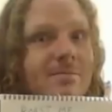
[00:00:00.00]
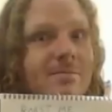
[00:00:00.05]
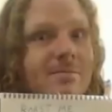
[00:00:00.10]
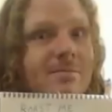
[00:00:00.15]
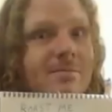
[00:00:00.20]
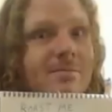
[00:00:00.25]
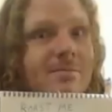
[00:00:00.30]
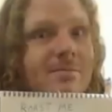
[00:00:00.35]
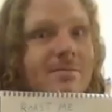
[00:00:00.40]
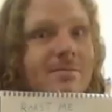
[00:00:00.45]

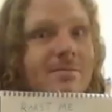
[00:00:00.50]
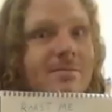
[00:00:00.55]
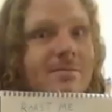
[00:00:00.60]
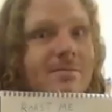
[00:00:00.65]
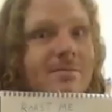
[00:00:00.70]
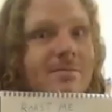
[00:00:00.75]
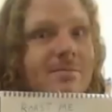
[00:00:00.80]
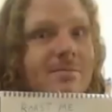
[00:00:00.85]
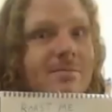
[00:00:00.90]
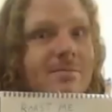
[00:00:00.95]

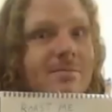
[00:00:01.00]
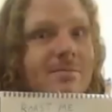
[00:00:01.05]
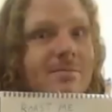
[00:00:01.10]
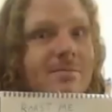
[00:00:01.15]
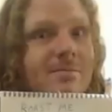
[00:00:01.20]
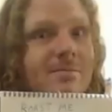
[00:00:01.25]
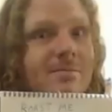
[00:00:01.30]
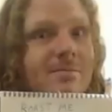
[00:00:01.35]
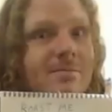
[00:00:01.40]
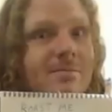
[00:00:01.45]

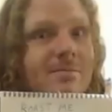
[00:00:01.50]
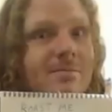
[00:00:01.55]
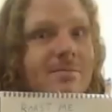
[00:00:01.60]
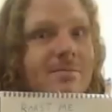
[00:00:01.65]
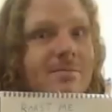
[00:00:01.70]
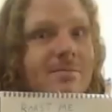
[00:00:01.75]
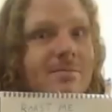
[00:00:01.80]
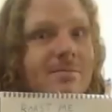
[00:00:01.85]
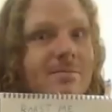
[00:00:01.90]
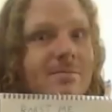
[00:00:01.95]

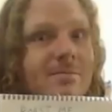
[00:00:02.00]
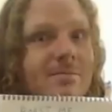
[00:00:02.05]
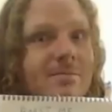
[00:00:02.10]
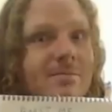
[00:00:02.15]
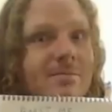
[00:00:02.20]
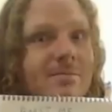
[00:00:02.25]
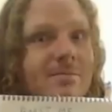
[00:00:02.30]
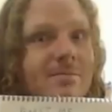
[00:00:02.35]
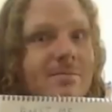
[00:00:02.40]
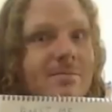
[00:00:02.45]

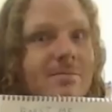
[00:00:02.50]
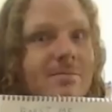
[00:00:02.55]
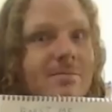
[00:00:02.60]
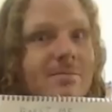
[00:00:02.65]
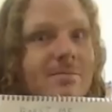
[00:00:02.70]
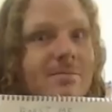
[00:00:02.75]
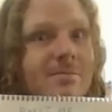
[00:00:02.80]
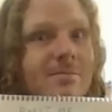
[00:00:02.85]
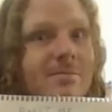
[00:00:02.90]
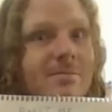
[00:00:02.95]

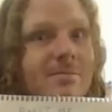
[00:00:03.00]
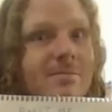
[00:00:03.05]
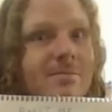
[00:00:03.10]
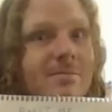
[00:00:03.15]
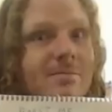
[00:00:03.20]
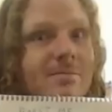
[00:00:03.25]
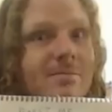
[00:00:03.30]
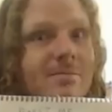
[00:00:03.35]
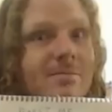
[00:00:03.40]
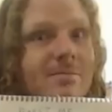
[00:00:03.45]

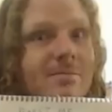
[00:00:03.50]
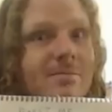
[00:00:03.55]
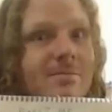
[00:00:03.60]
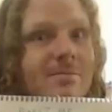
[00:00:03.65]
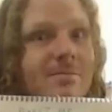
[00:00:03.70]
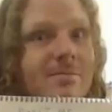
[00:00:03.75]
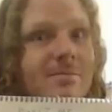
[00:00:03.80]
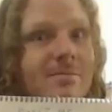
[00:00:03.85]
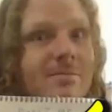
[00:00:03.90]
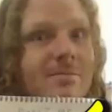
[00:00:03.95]
No words are spoken by the person on screen.